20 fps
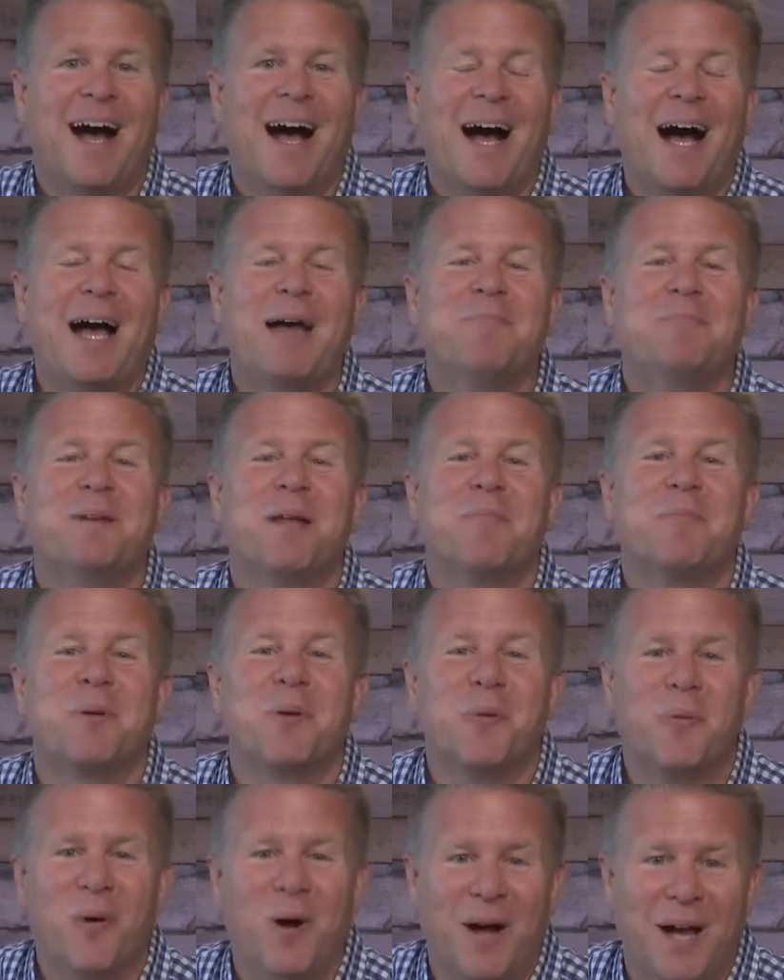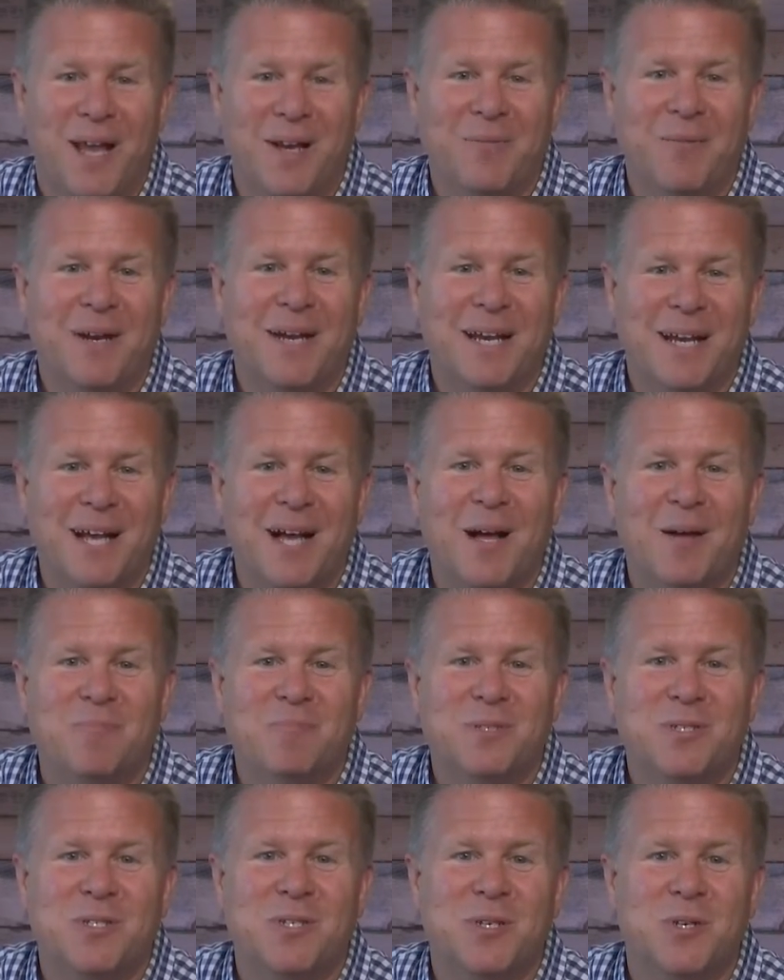I'm number one when it
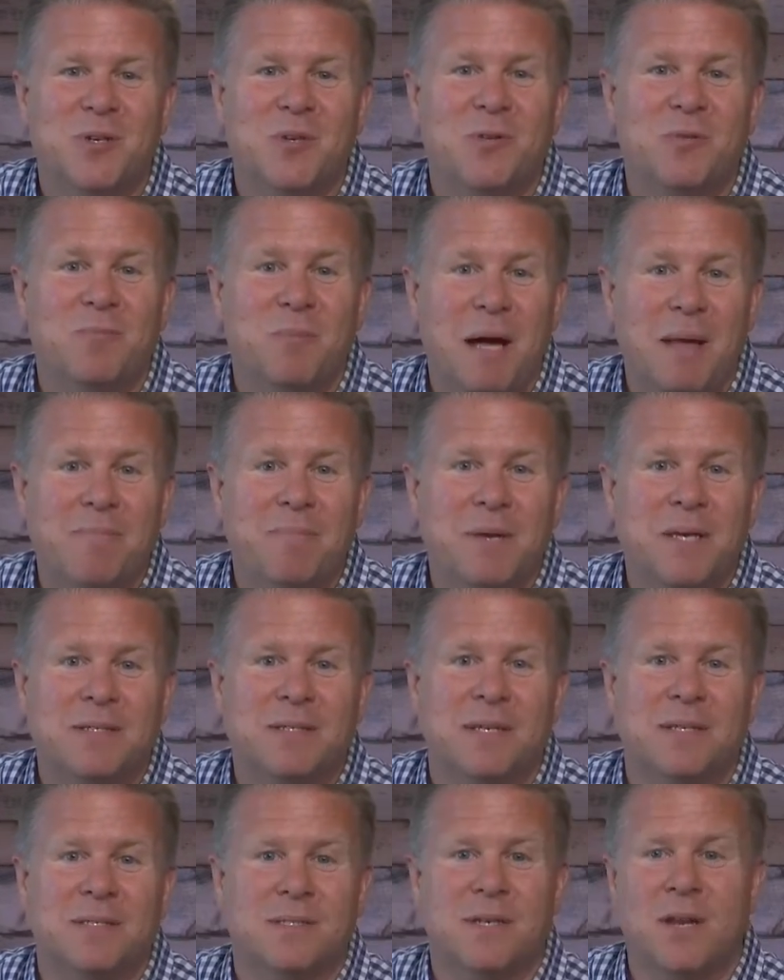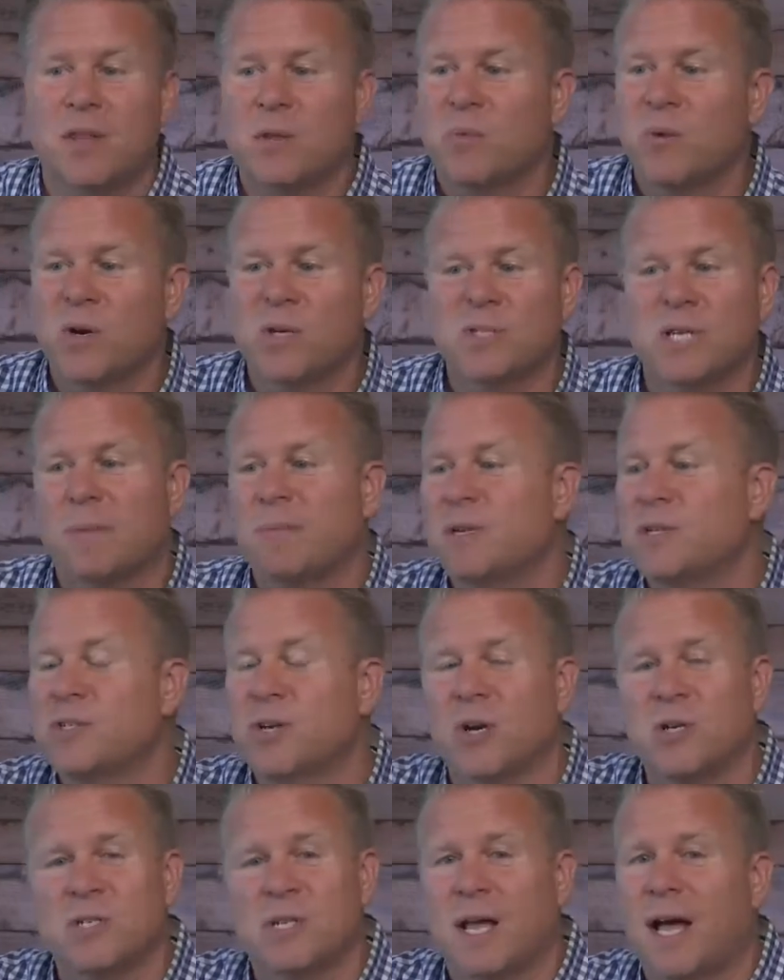comes to my business. In other words, I'm going to
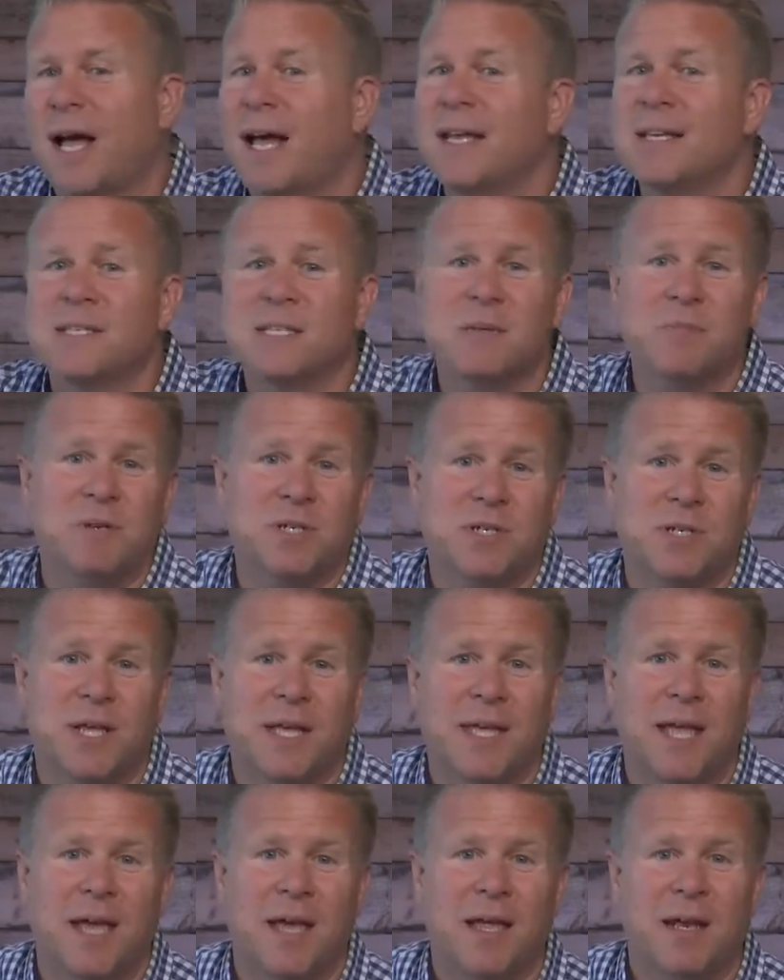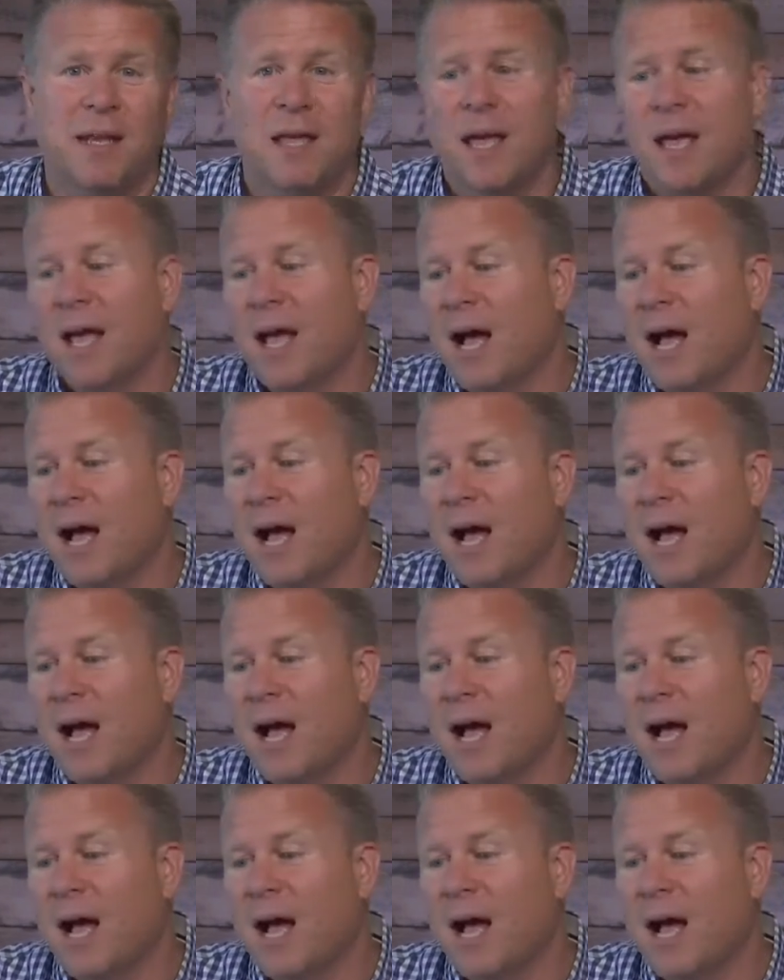charge the highest commission I can.